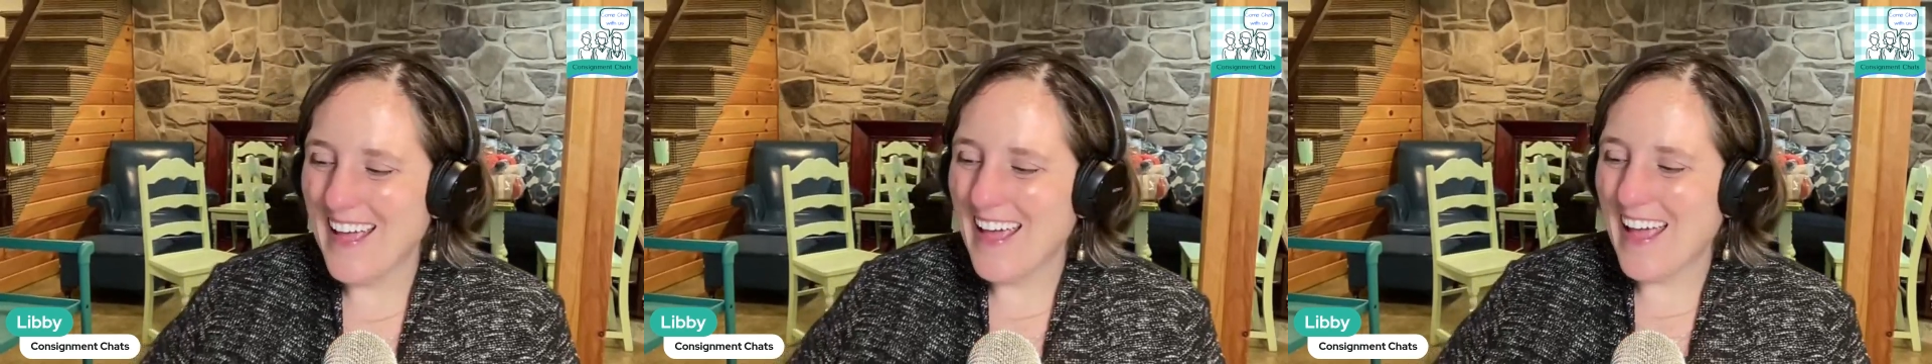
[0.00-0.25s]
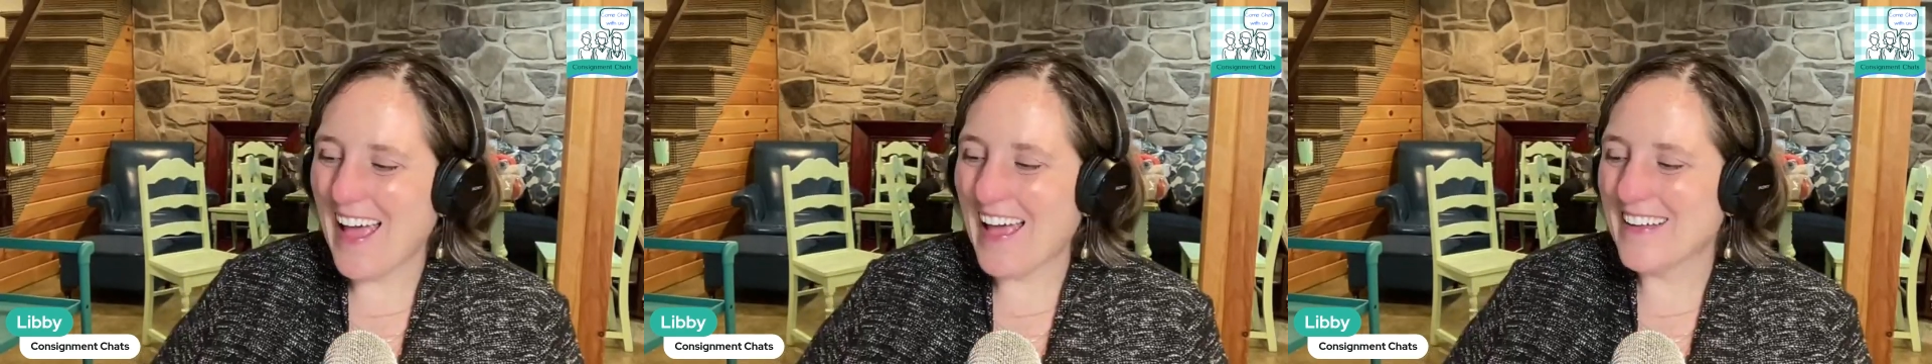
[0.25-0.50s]

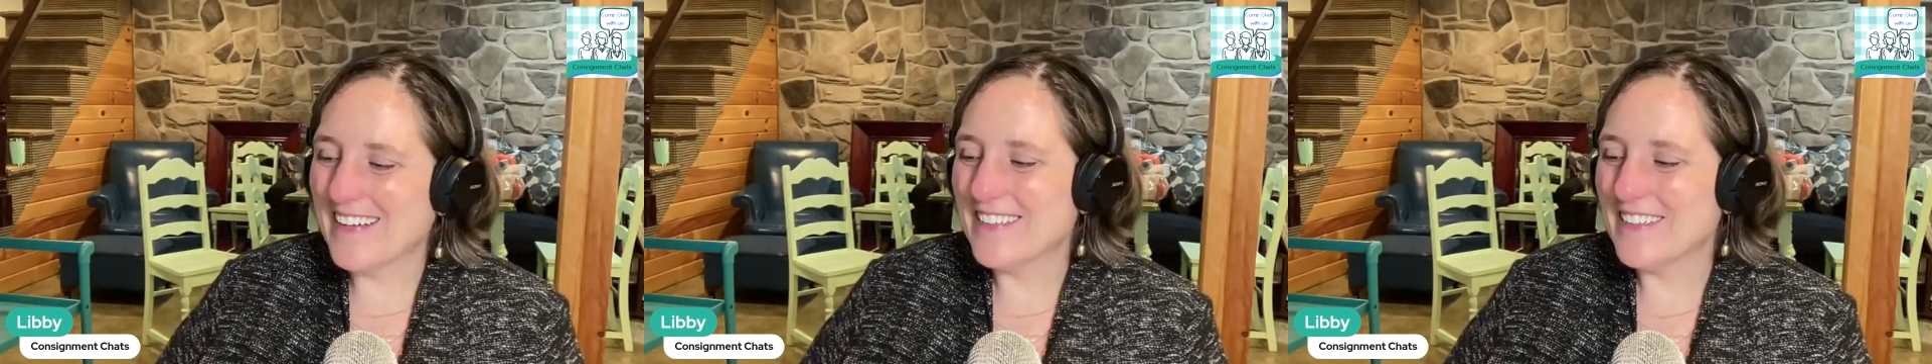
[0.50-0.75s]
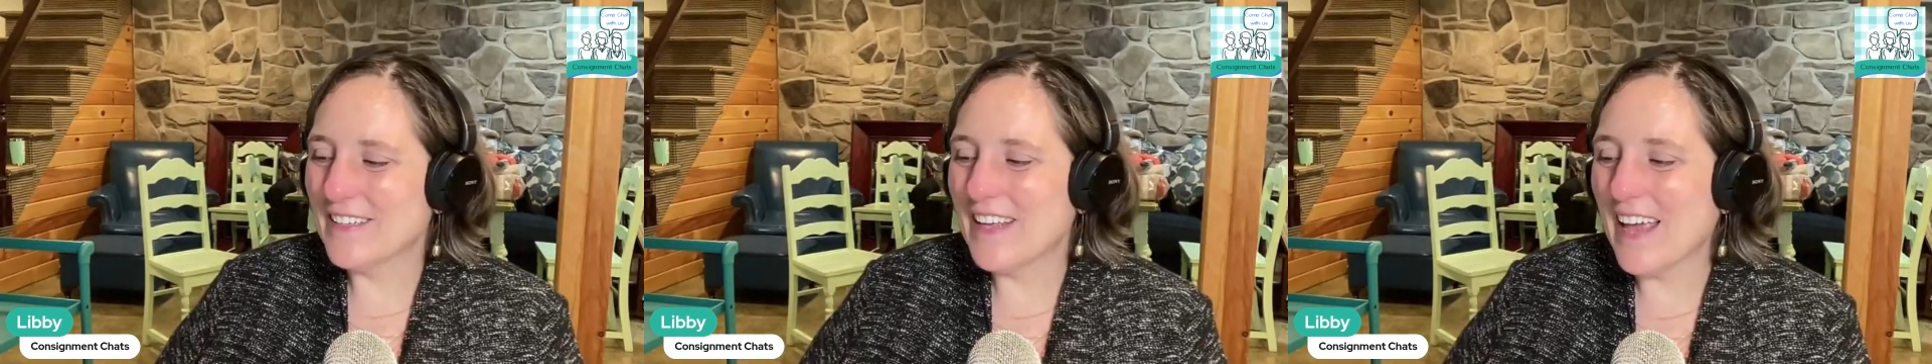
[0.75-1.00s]
and
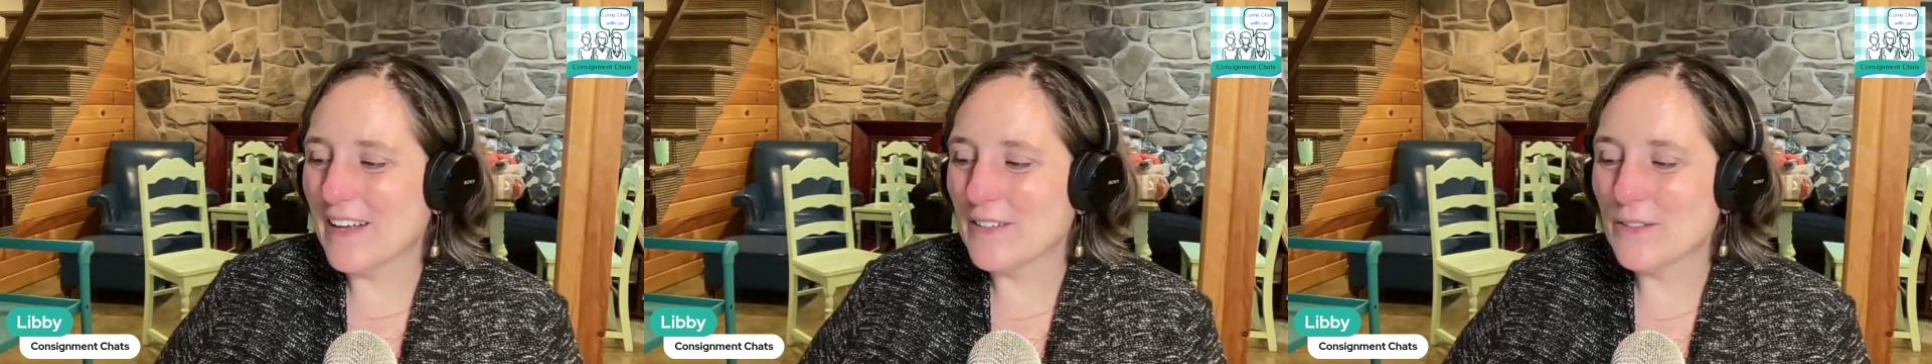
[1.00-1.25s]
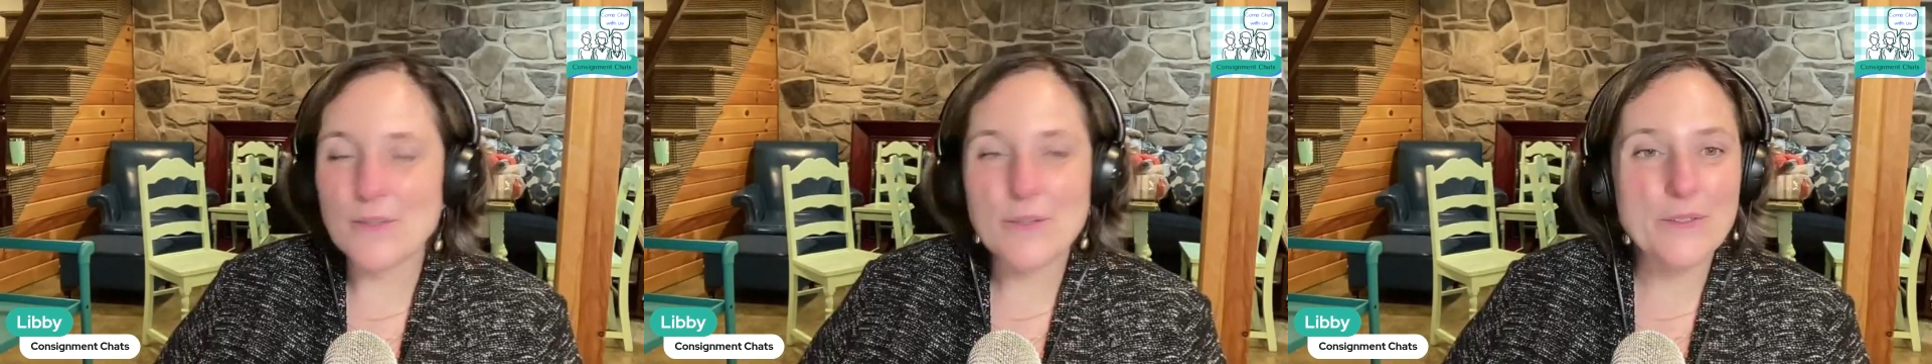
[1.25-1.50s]
yeah,
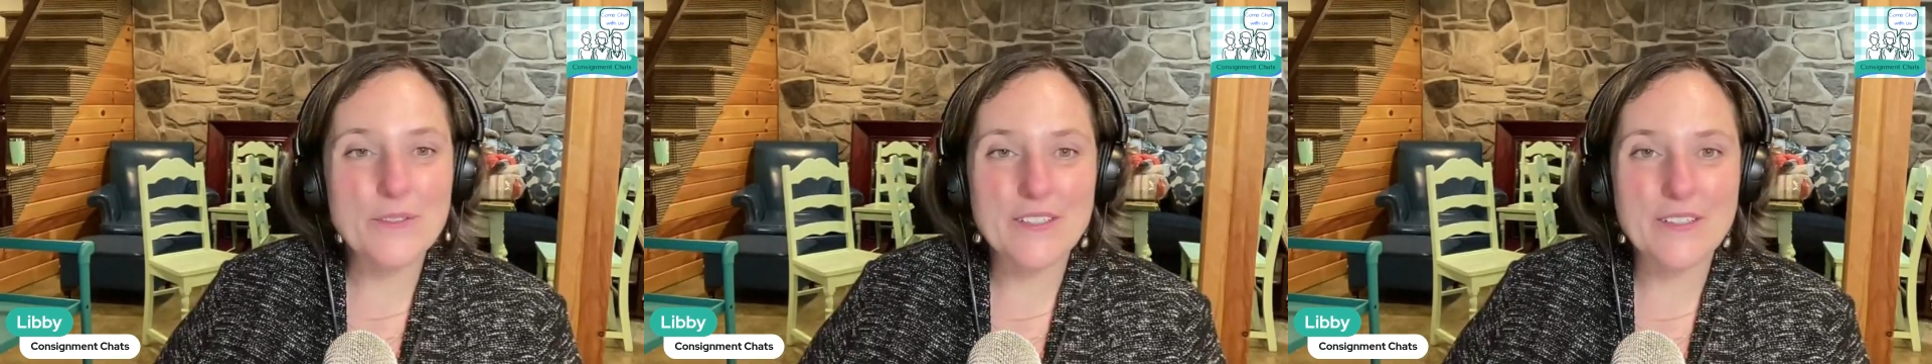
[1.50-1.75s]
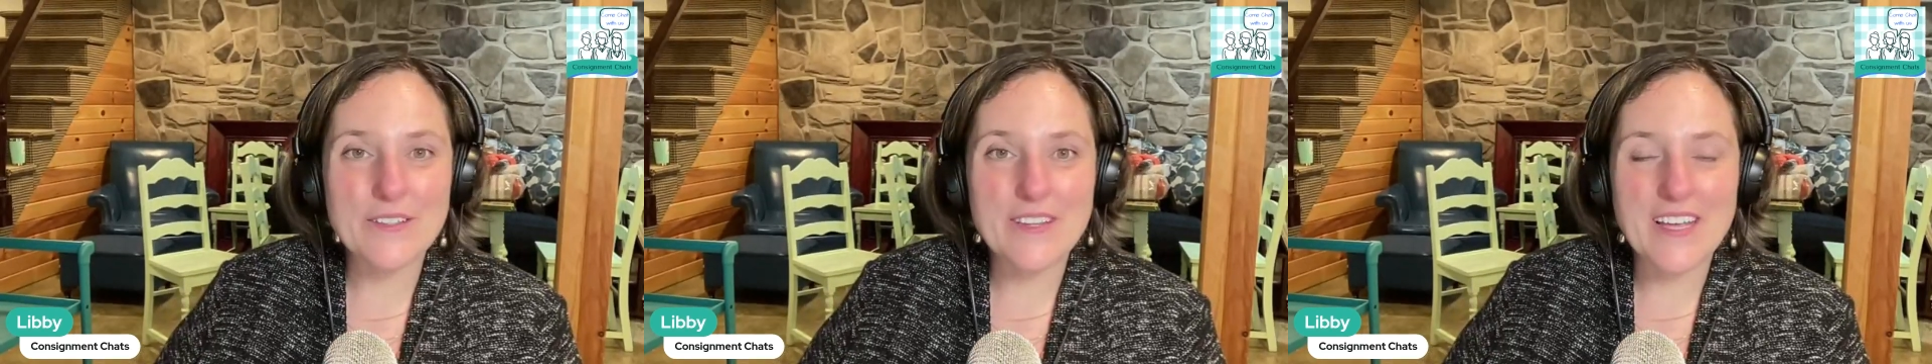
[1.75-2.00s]
so those
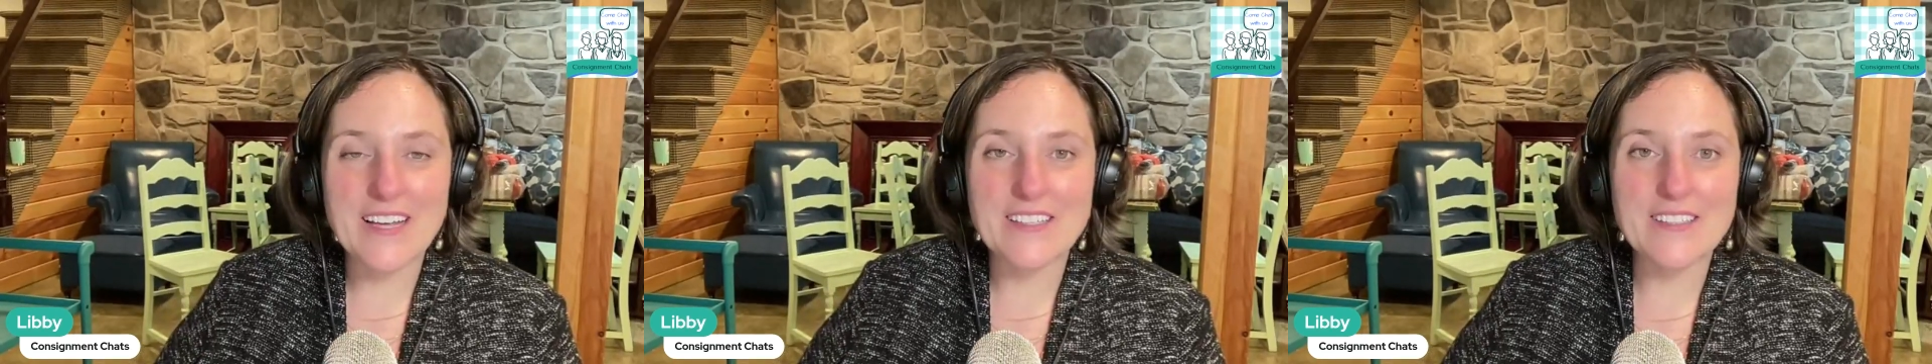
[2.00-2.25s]
little things,